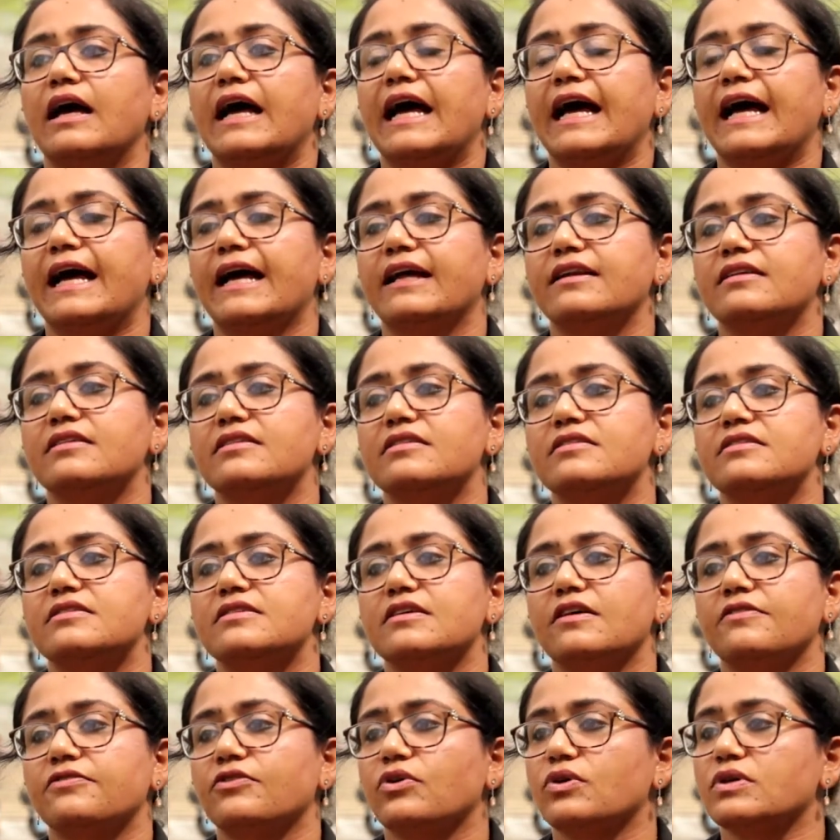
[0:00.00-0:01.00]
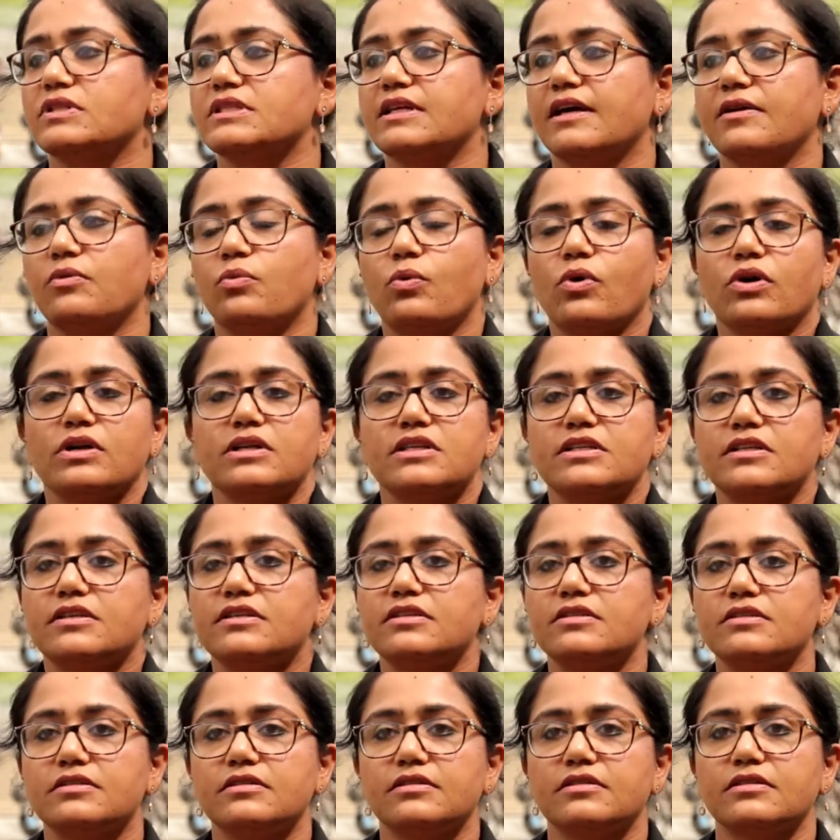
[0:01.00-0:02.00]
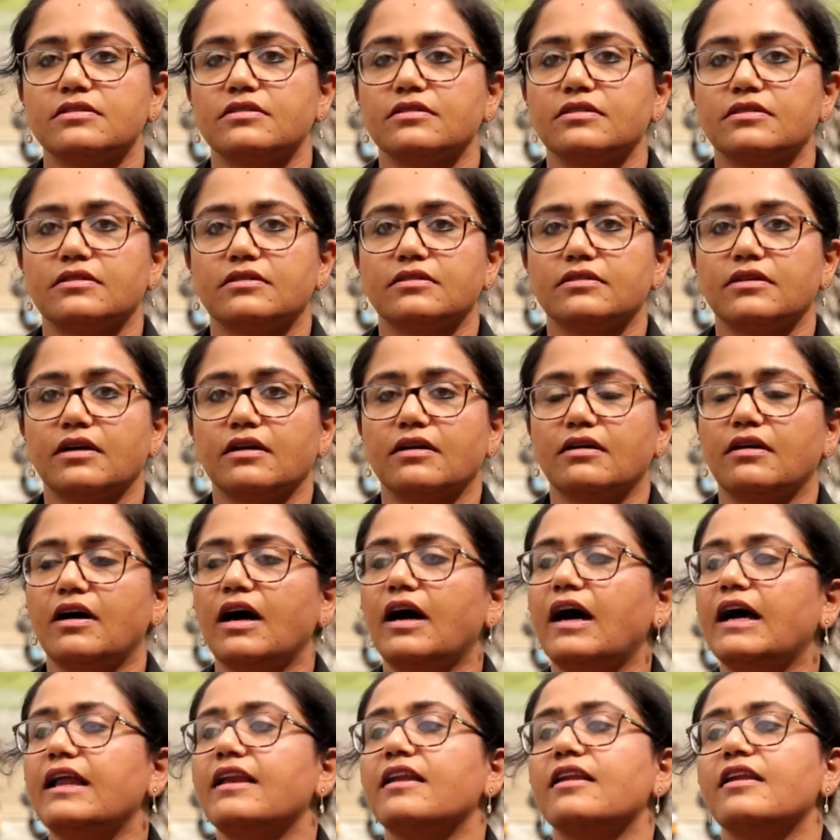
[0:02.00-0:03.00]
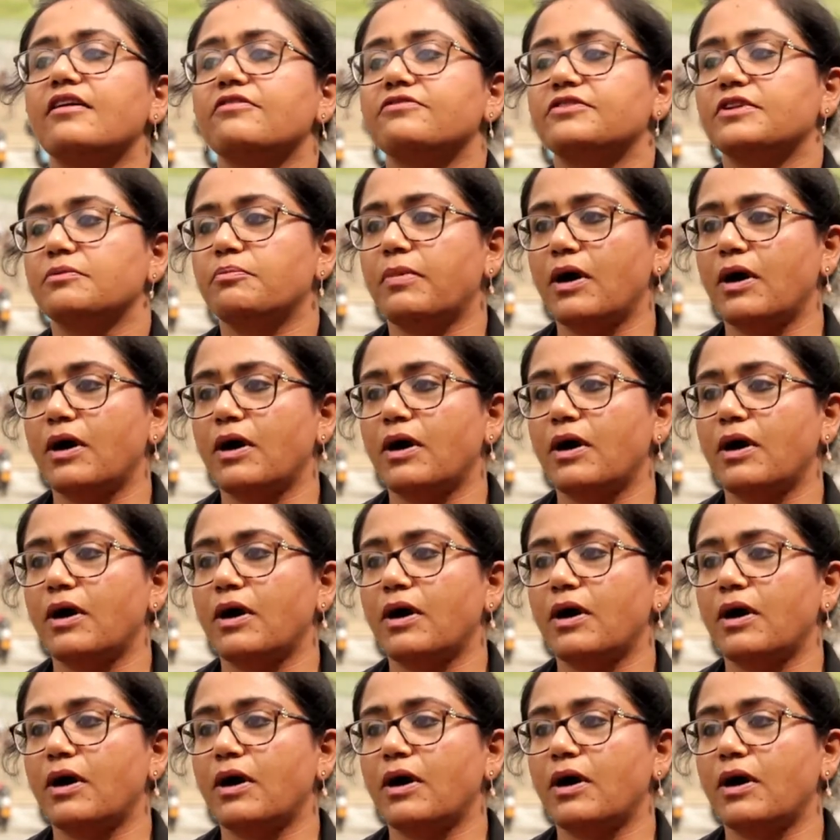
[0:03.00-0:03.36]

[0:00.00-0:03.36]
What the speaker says: And of course, I love the